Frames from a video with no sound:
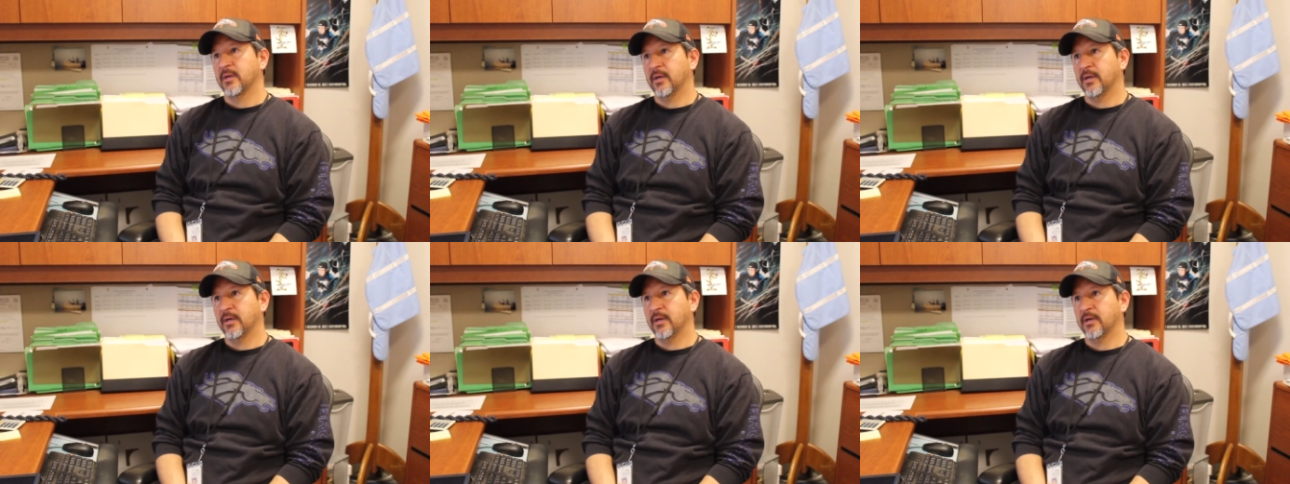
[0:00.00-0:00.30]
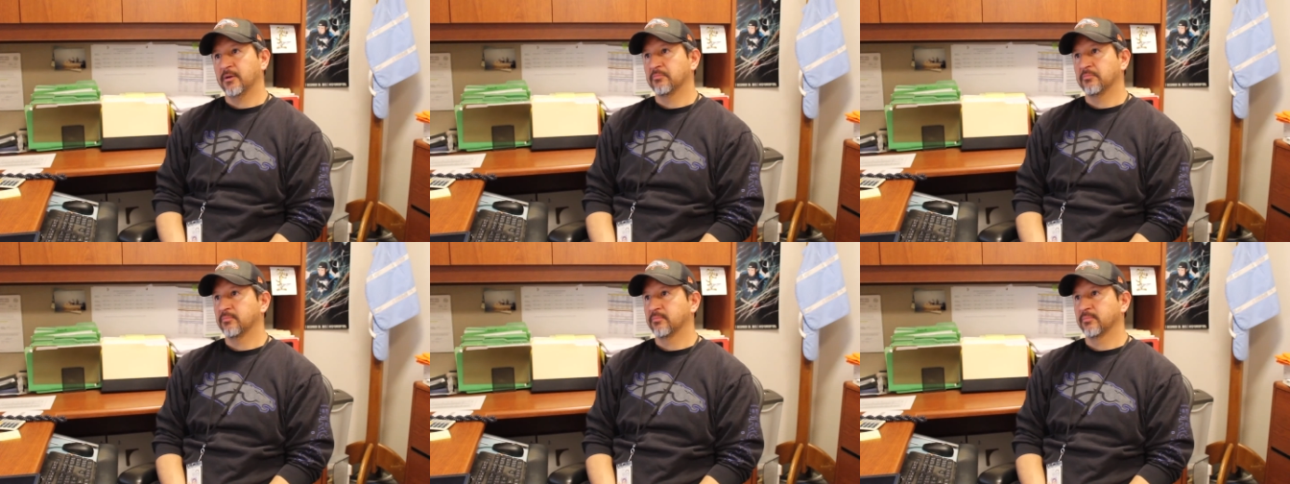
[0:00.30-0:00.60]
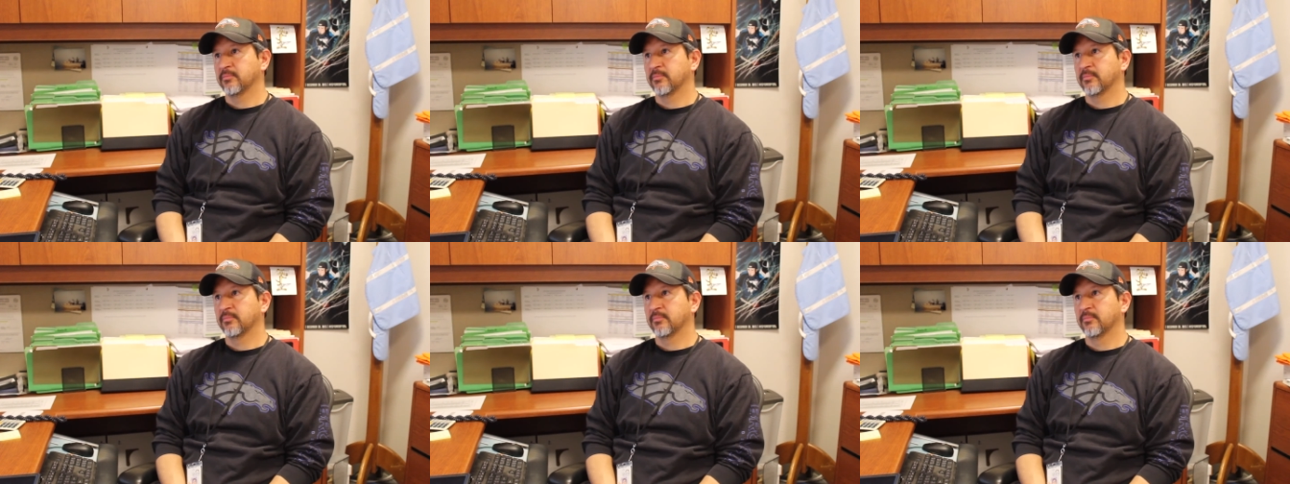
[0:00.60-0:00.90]
Um,
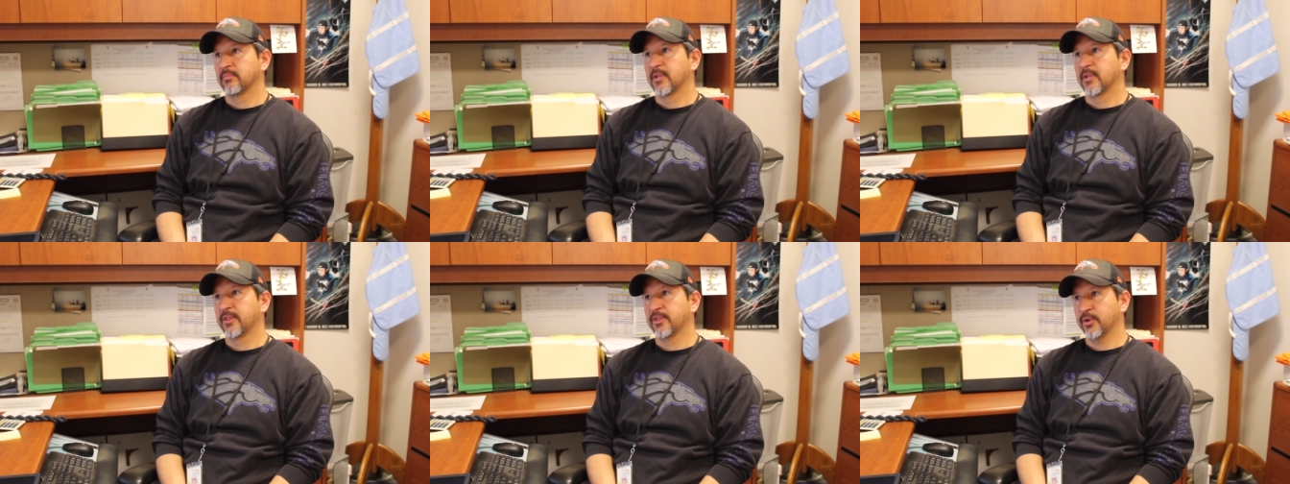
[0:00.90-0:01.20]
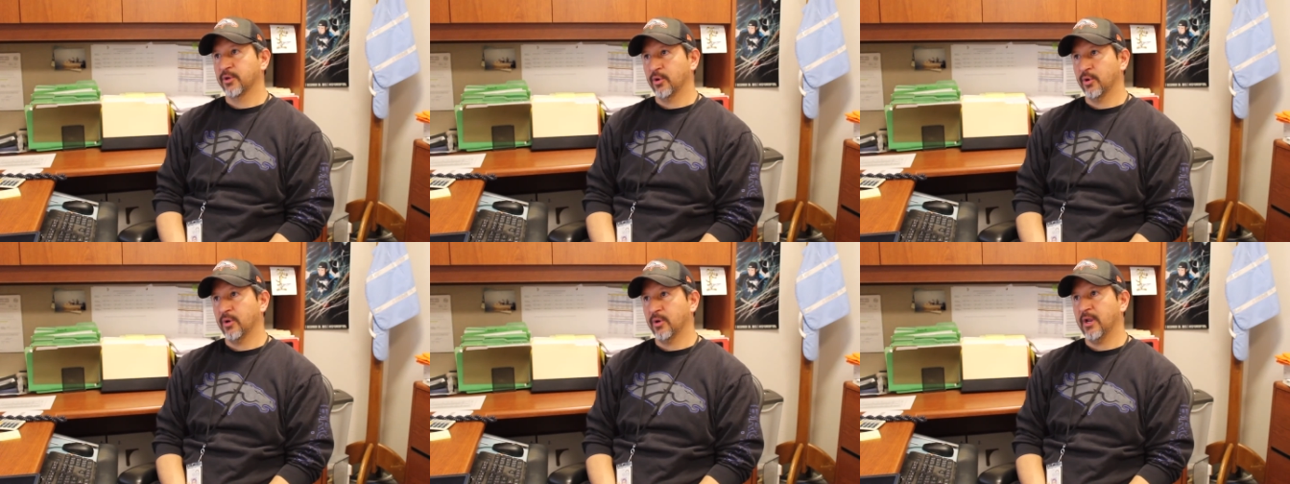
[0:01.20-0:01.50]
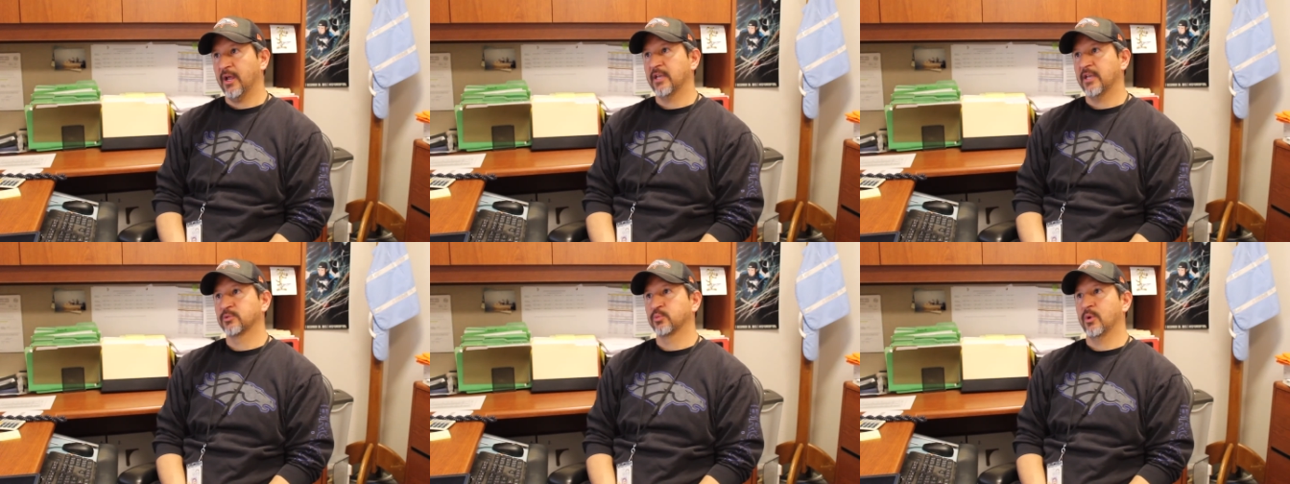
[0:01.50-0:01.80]
the third
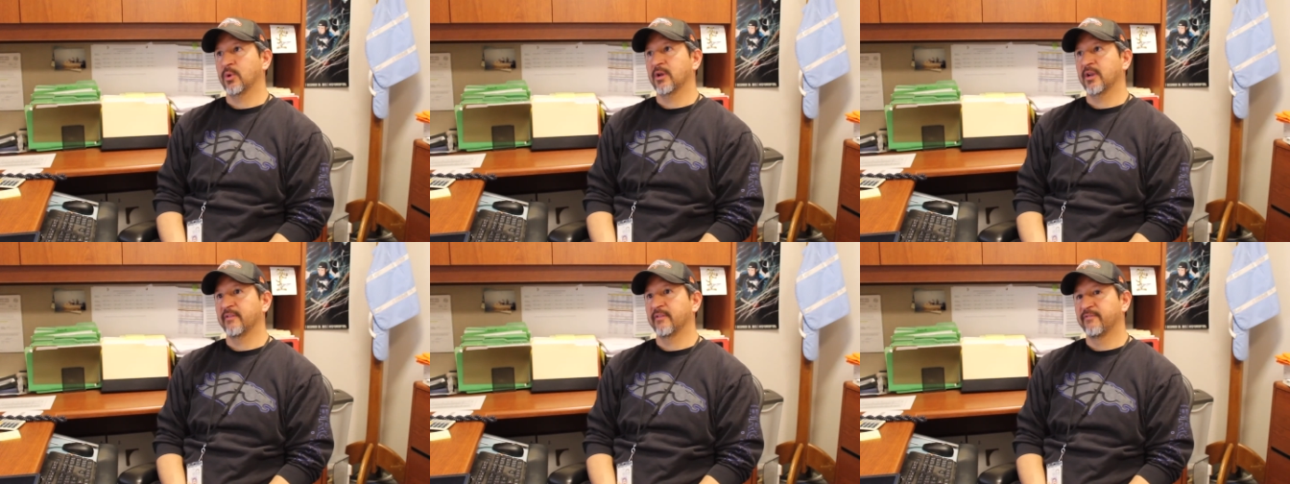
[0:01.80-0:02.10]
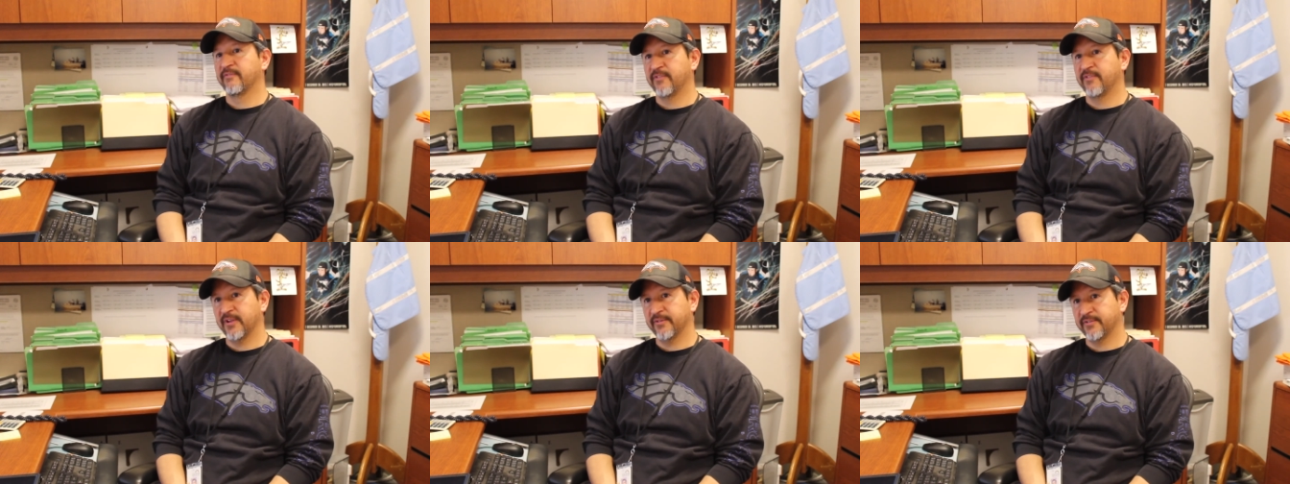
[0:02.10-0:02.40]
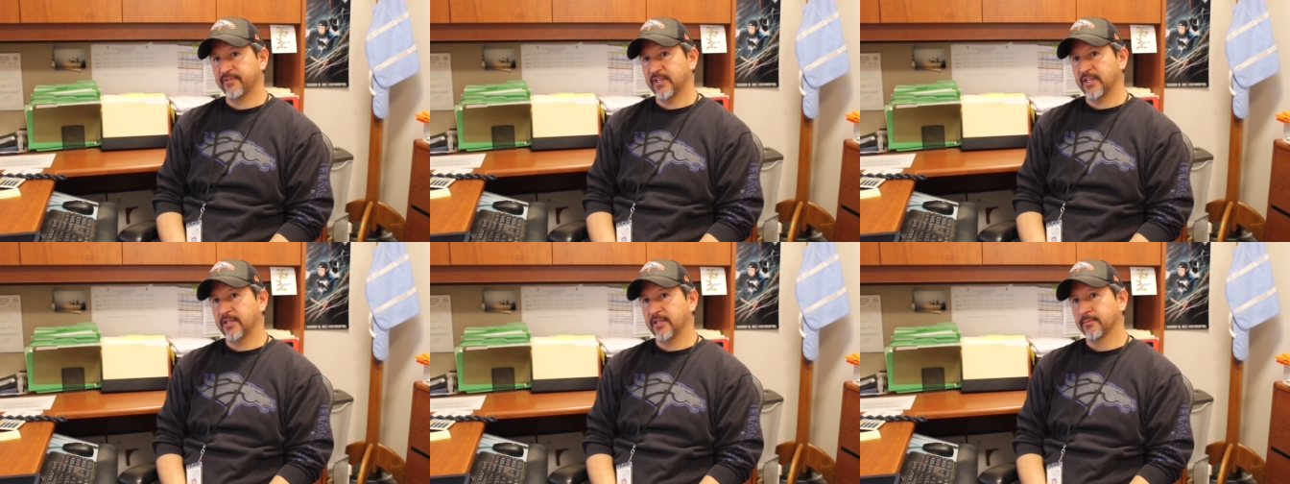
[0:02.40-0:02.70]
has one of
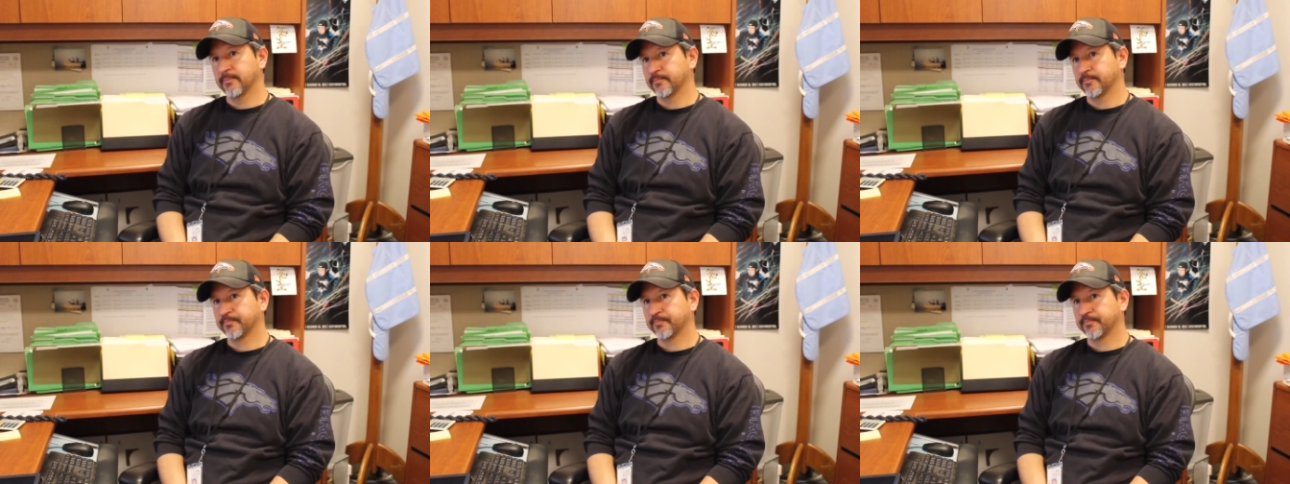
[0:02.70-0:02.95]
50.